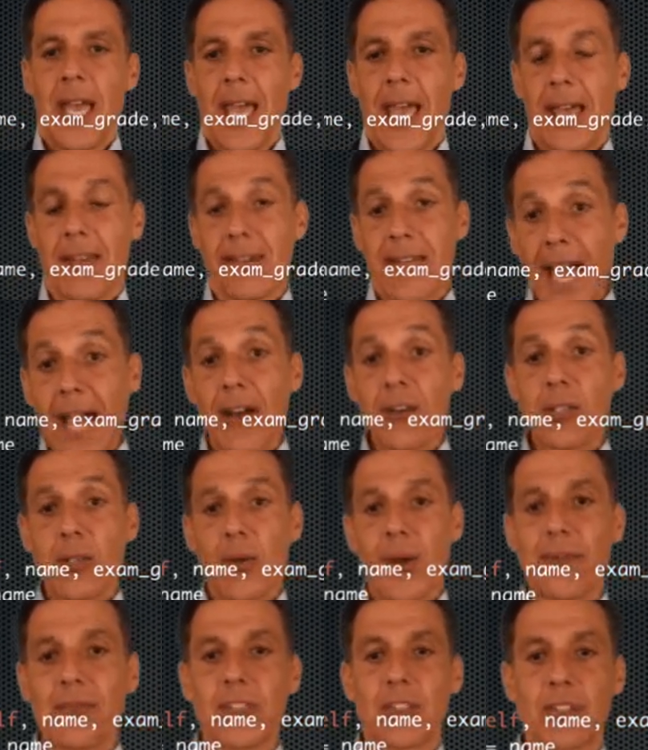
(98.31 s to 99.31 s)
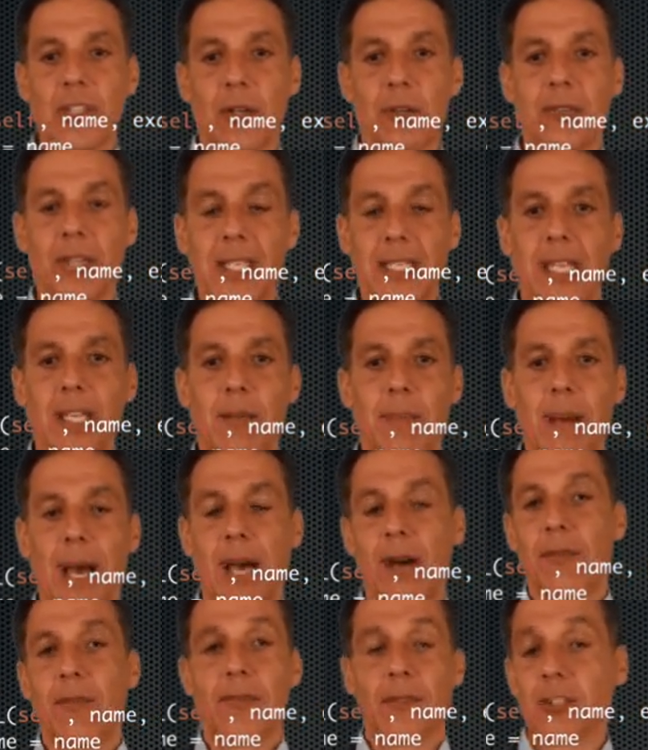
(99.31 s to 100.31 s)
And now you have to start thinking
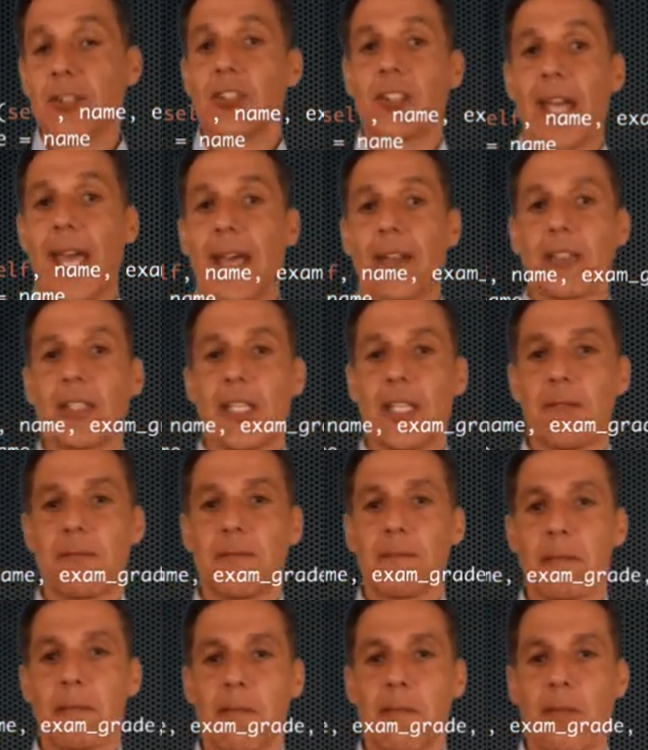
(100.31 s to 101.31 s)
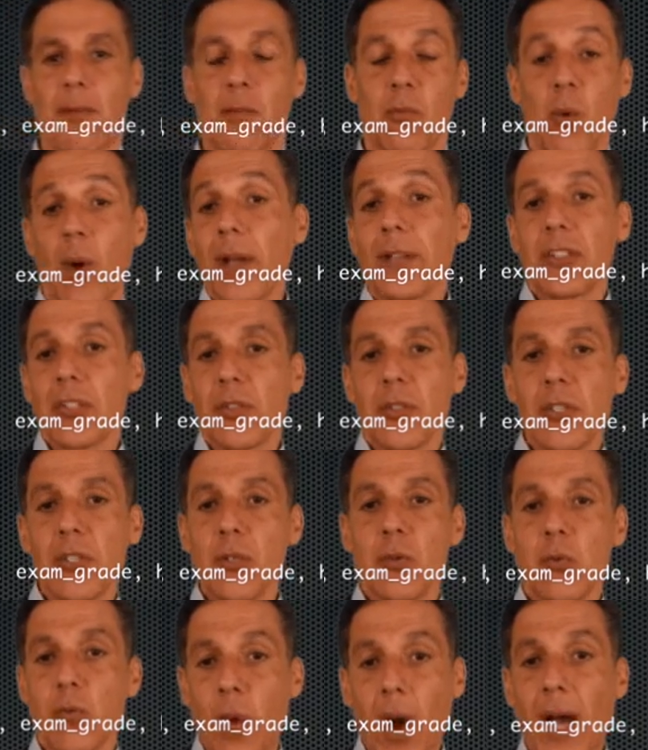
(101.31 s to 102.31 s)
about functionality. What do
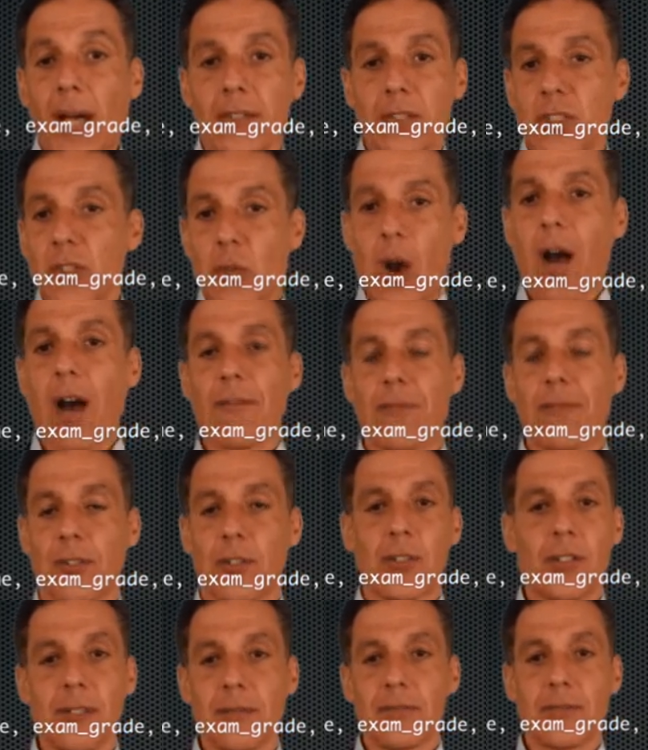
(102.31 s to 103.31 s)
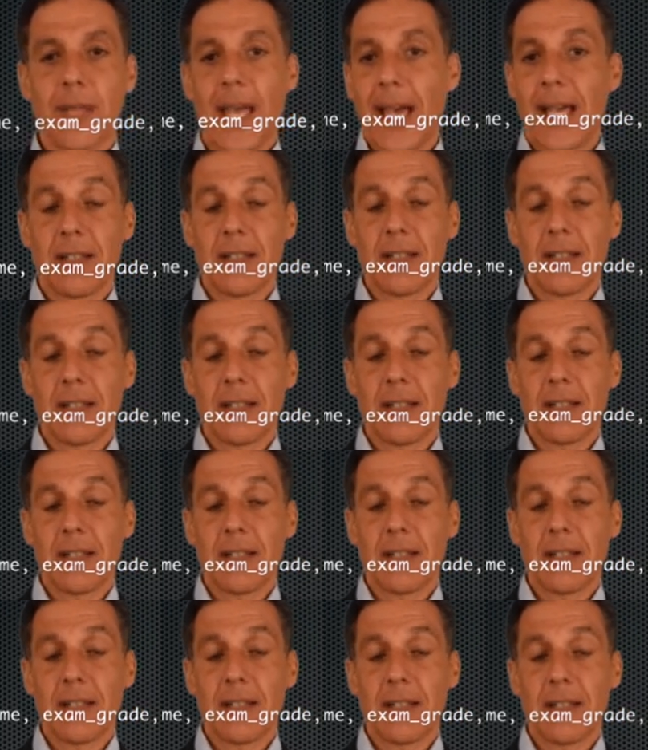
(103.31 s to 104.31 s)
you want to offer? And that is going
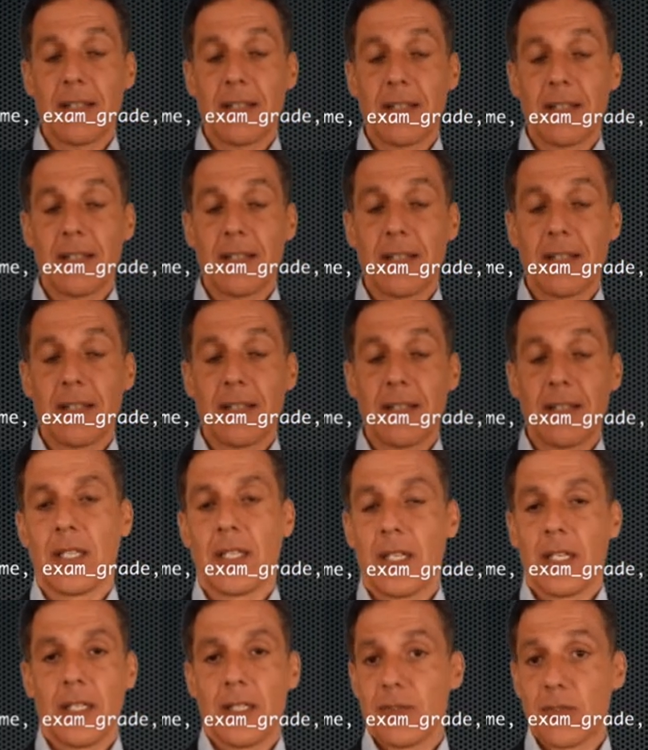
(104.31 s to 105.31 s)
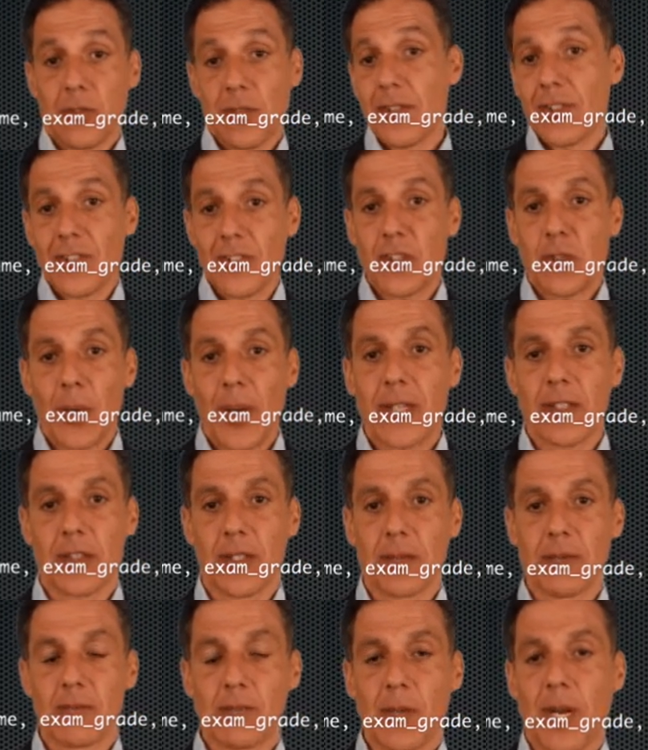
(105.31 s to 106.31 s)
to depend on sort of the situation,
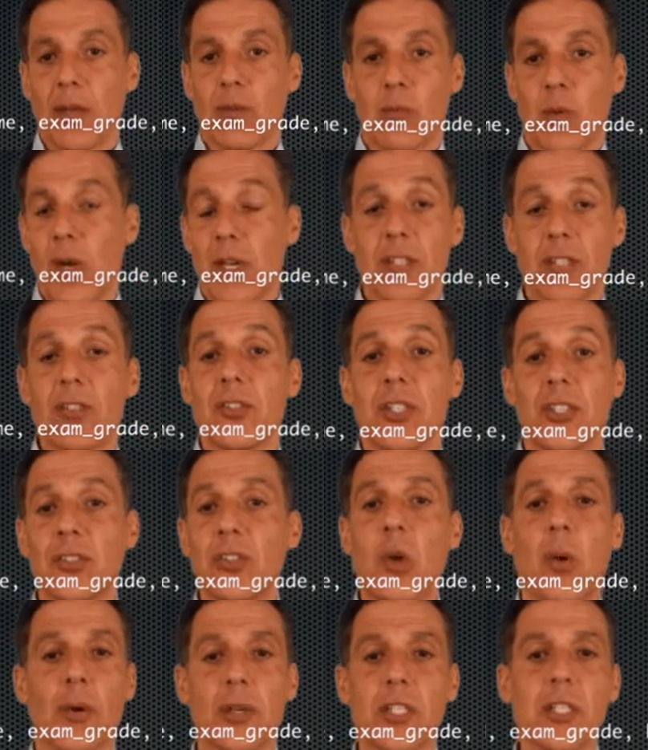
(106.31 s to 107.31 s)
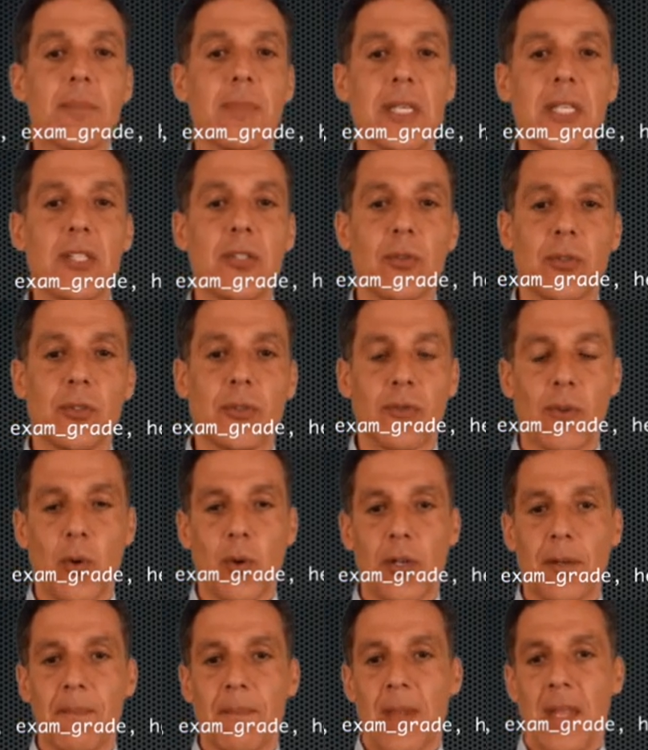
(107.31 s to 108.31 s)
right? What is this going to be used
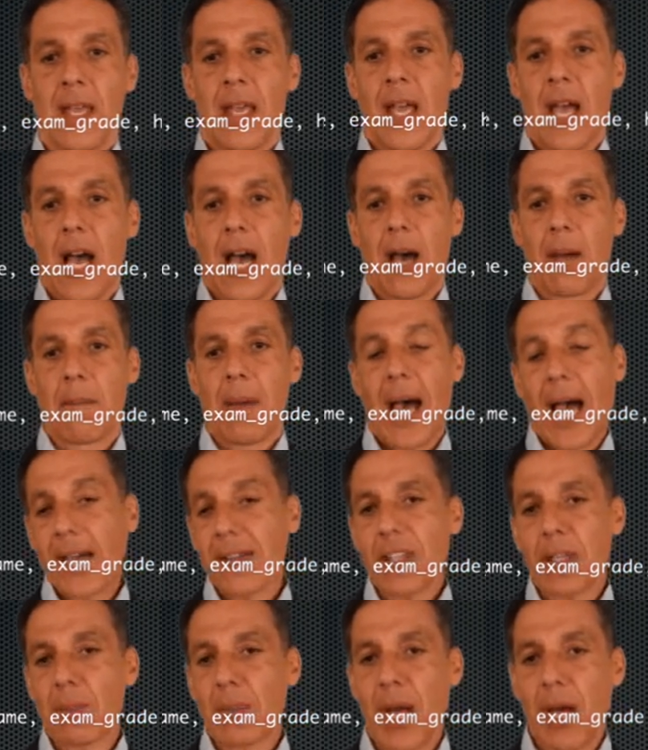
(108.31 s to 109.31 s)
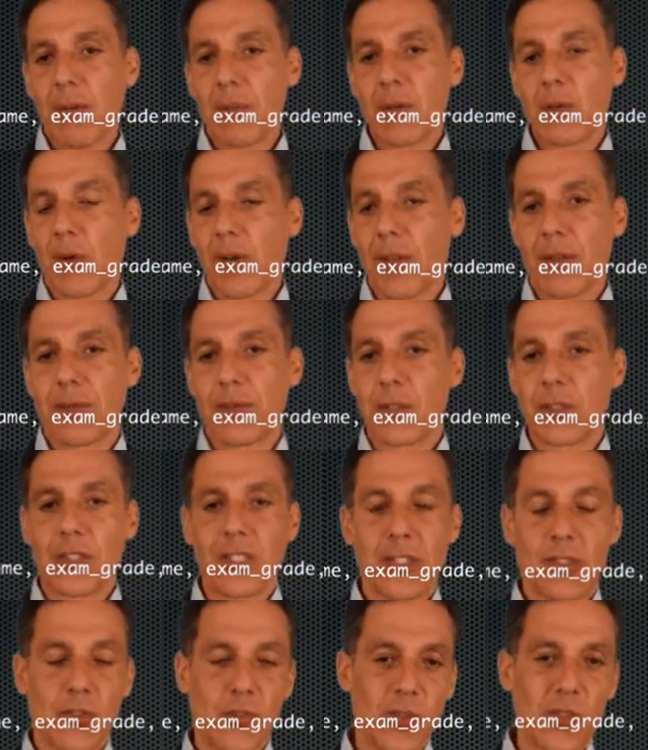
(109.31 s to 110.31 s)
for? Um, I think probably one of the first
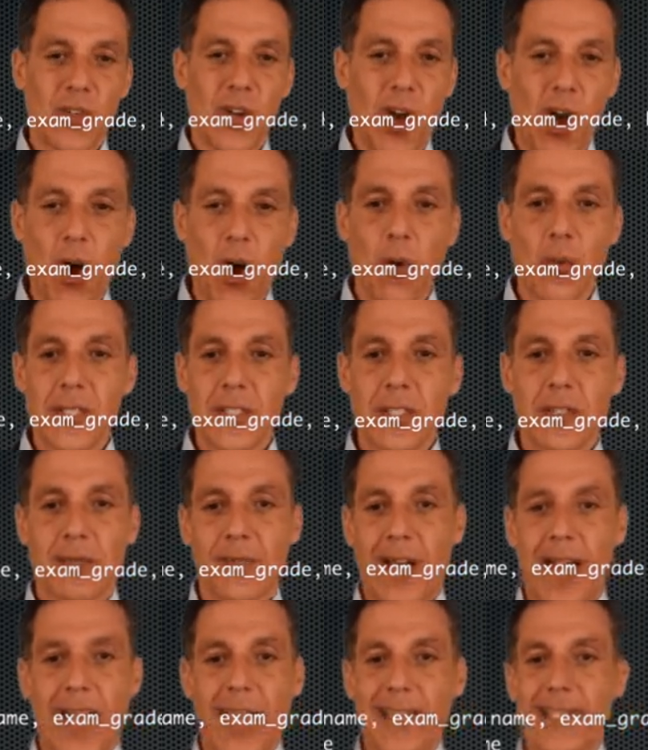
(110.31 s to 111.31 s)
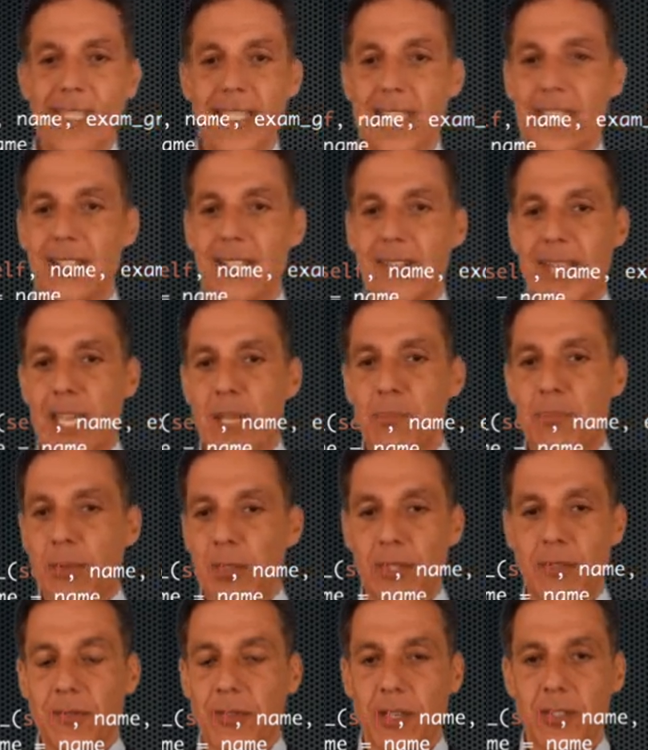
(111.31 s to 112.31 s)
things you should always define is a
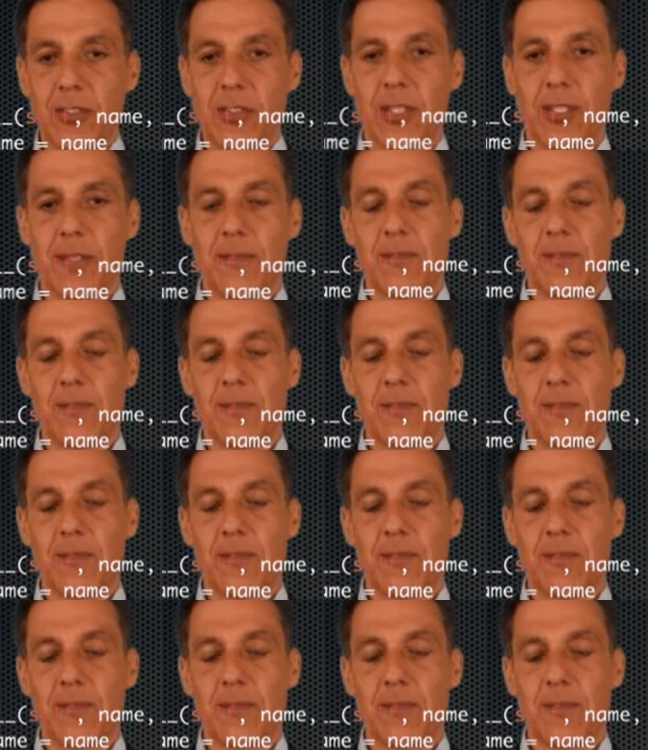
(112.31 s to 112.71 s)
print function.